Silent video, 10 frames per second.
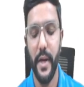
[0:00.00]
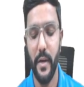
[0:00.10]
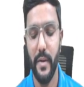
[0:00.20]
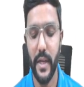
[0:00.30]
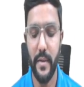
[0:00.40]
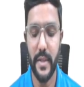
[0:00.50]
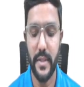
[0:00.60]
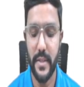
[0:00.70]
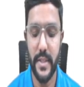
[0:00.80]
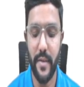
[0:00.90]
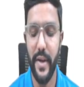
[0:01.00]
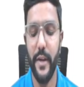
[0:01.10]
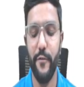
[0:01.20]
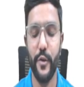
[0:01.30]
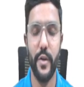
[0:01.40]
It will give us
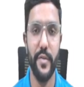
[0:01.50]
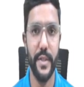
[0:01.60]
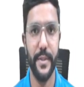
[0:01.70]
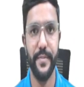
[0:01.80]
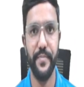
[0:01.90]
74,000.